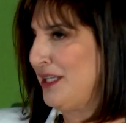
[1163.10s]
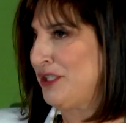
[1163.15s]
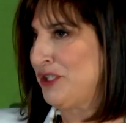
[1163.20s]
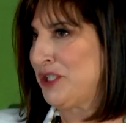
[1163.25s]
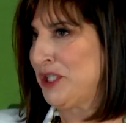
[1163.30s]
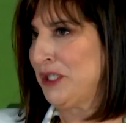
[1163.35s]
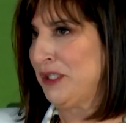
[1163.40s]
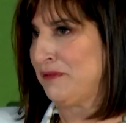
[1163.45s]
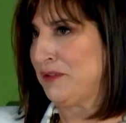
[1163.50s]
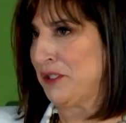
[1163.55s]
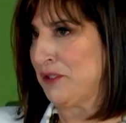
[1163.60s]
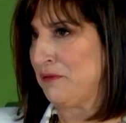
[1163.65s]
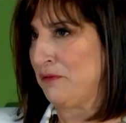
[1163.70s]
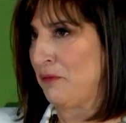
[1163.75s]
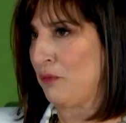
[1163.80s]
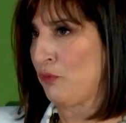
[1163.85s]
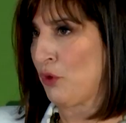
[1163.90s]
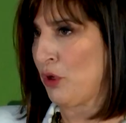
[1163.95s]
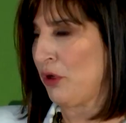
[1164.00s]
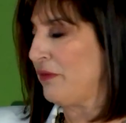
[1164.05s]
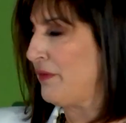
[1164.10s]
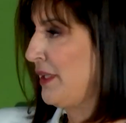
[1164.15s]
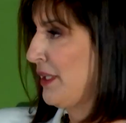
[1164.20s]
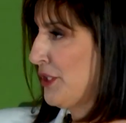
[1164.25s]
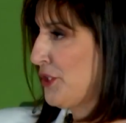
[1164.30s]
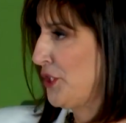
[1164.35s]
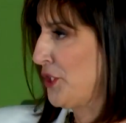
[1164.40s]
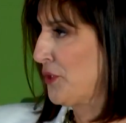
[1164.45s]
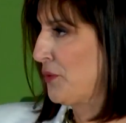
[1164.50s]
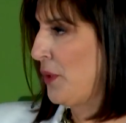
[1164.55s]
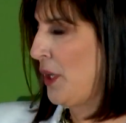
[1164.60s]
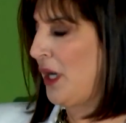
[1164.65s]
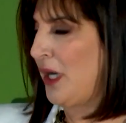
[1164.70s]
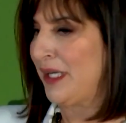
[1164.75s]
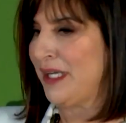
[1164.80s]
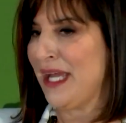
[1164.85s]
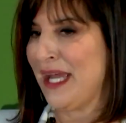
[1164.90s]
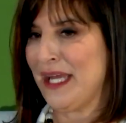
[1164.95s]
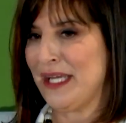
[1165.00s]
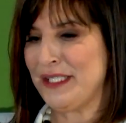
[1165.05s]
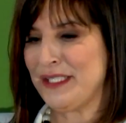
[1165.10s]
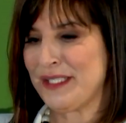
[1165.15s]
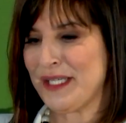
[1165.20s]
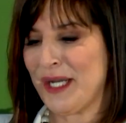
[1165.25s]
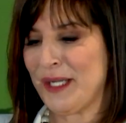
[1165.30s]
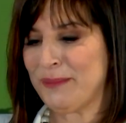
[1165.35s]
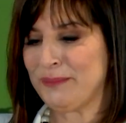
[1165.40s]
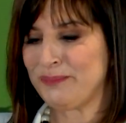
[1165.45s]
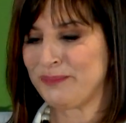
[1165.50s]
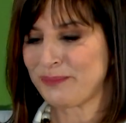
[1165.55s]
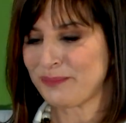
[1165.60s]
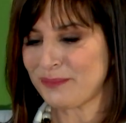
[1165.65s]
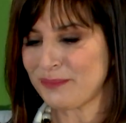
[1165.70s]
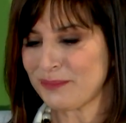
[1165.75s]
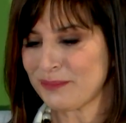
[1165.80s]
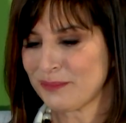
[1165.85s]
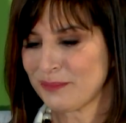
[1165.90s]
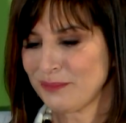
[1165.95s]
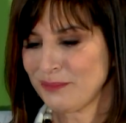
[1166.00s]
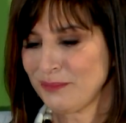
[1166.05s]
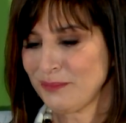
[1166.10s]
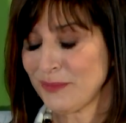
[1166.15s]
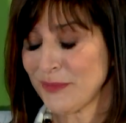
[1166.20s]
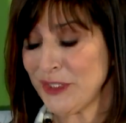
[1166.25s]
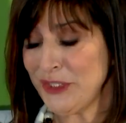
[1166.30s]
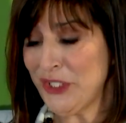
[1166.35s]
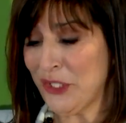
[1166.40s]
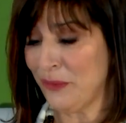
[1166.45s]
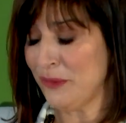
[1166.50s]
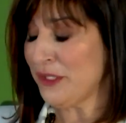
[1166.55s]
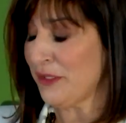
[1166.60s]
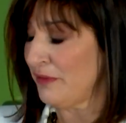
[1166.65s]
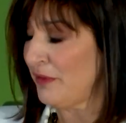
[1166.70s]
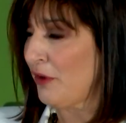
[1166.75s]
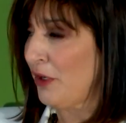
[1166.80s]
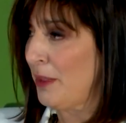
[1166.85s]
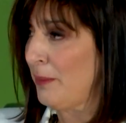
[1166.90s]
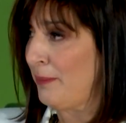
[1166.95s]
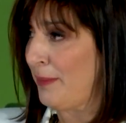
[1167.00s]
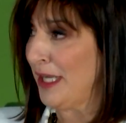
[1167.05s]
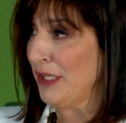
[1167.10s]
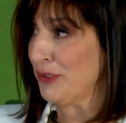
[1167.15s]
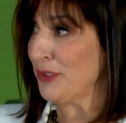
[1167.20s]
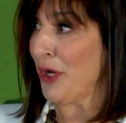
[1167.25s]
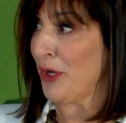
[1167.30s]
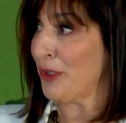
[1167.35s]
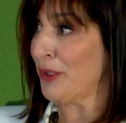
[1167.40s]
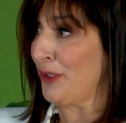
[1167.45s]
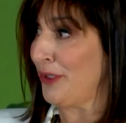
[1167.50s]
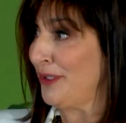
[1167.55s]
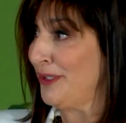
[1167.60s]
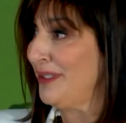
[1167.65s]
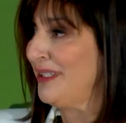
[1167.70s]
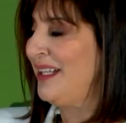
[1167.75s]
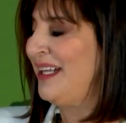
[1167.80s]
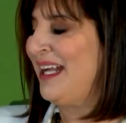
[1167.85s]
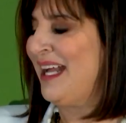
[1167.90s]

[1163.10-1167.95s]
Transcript: She lived in a rural village in Iran and, it was very patriarchal.